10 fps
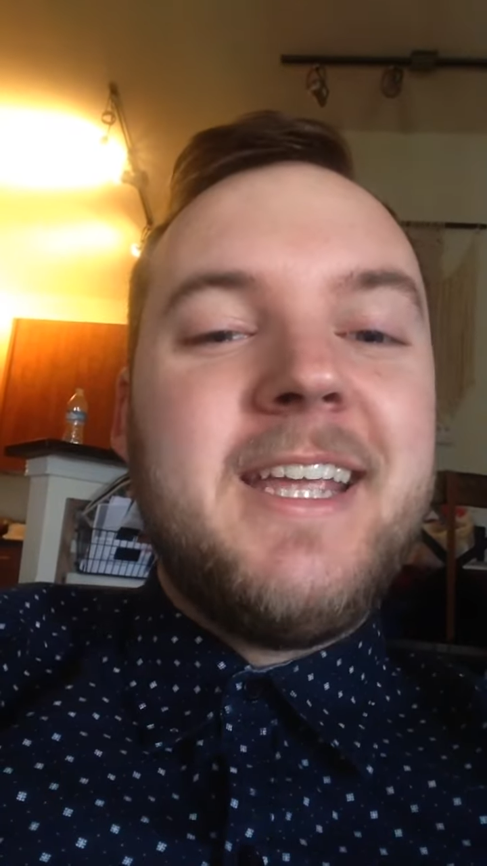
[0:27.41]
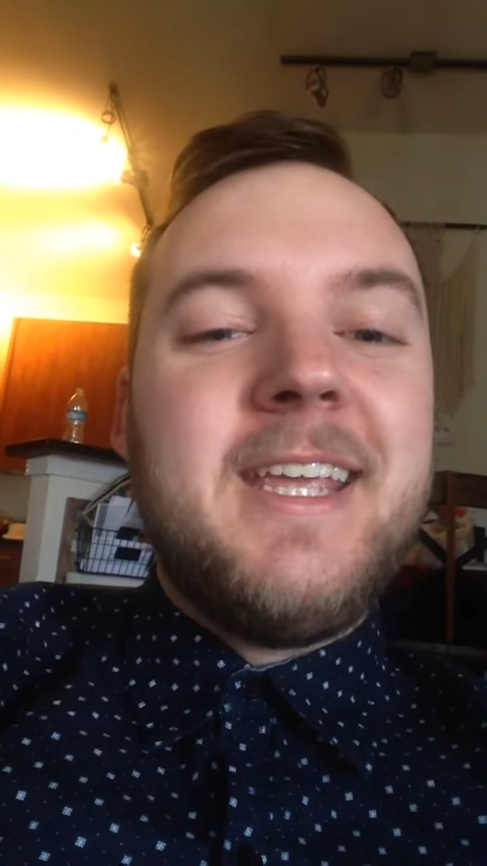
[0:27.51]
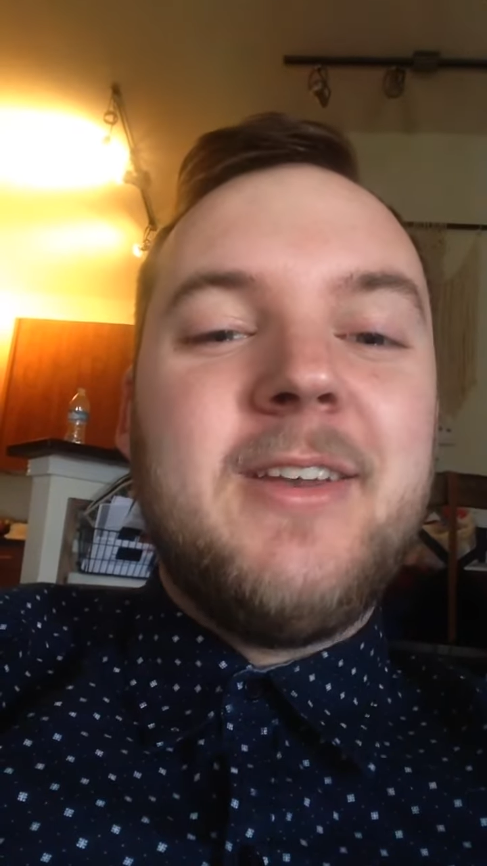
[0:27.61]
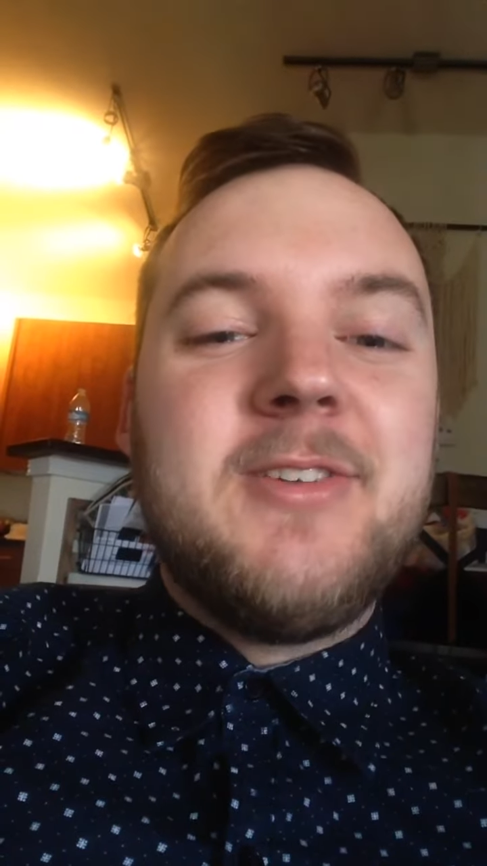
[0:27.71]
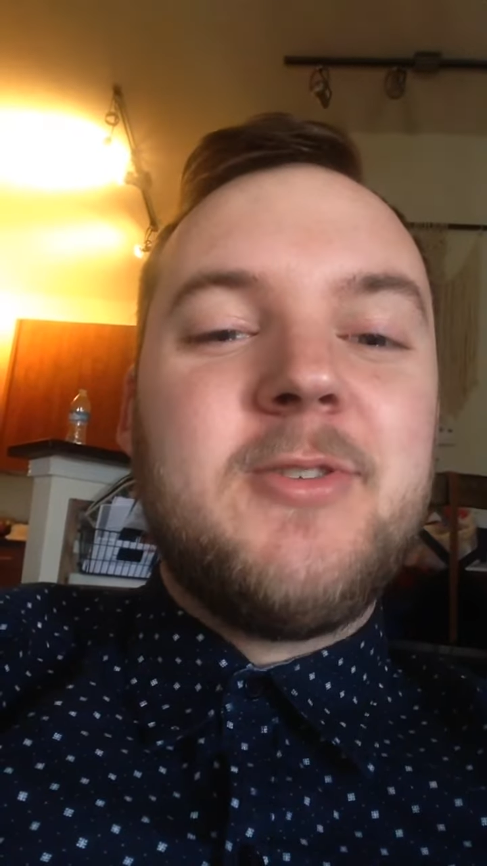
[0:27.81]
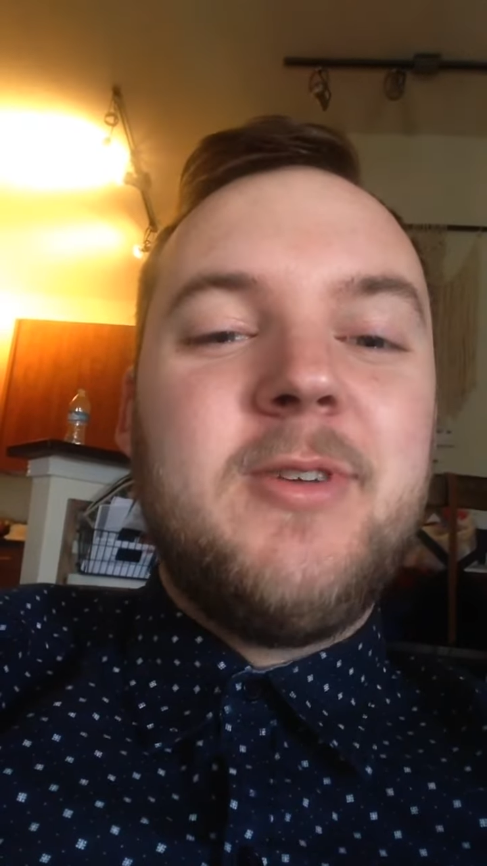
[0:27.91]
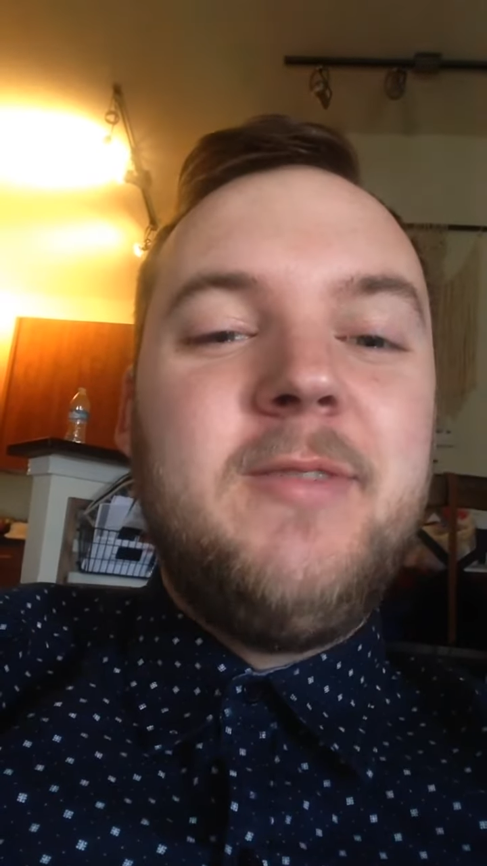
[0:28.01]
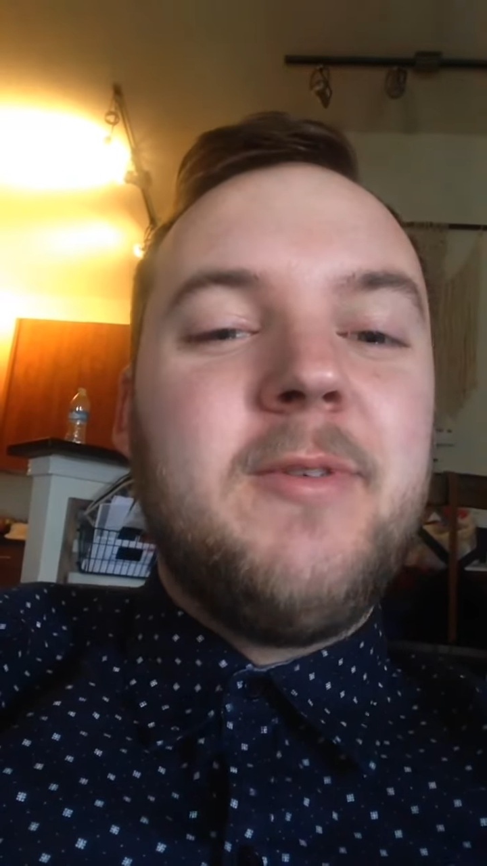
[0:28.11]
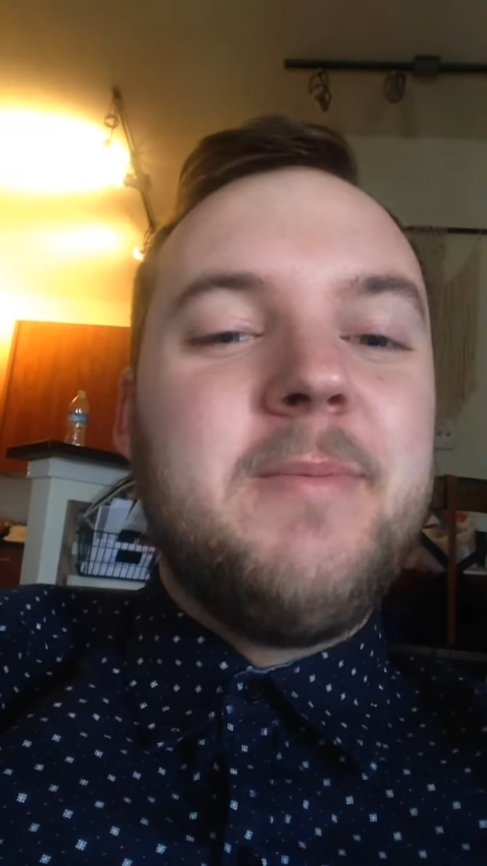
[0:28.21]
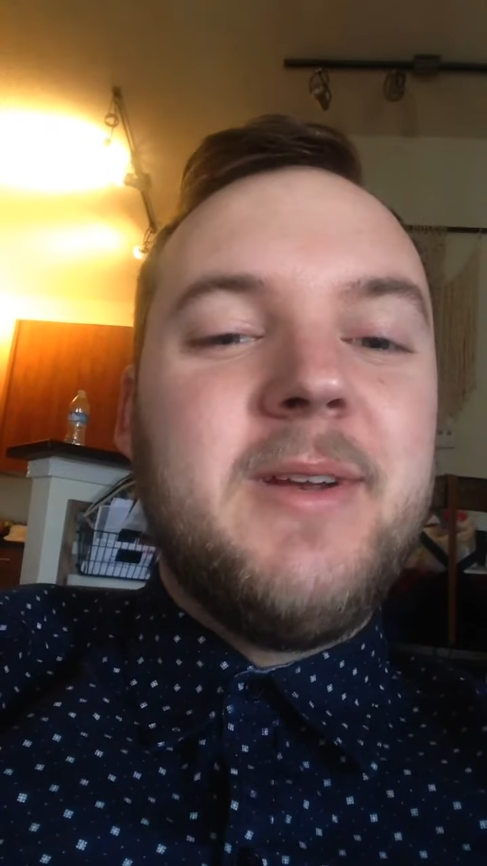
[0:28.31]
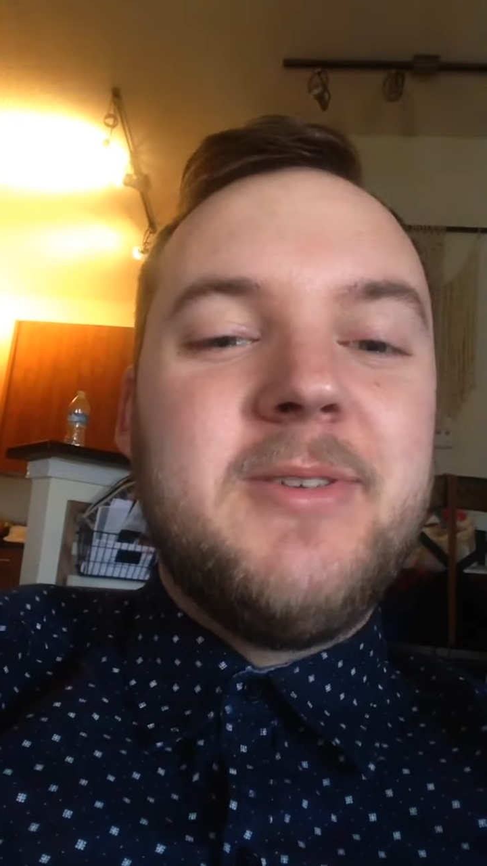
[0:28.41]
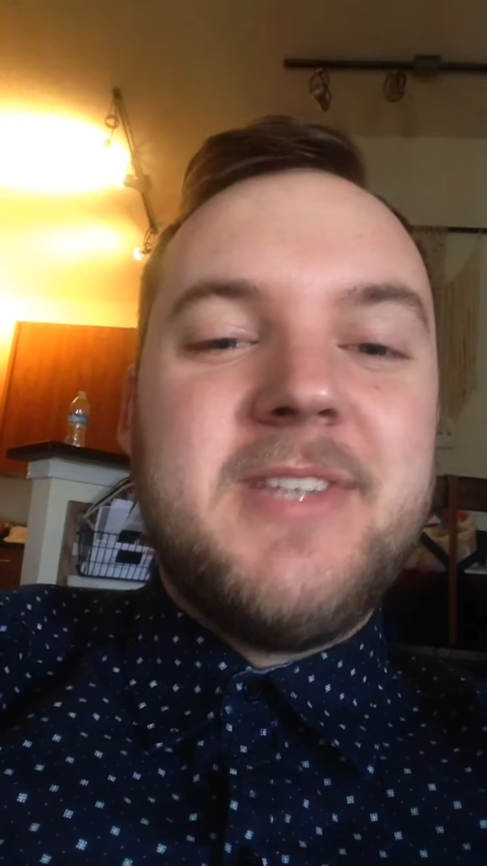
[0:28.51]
in history from Middle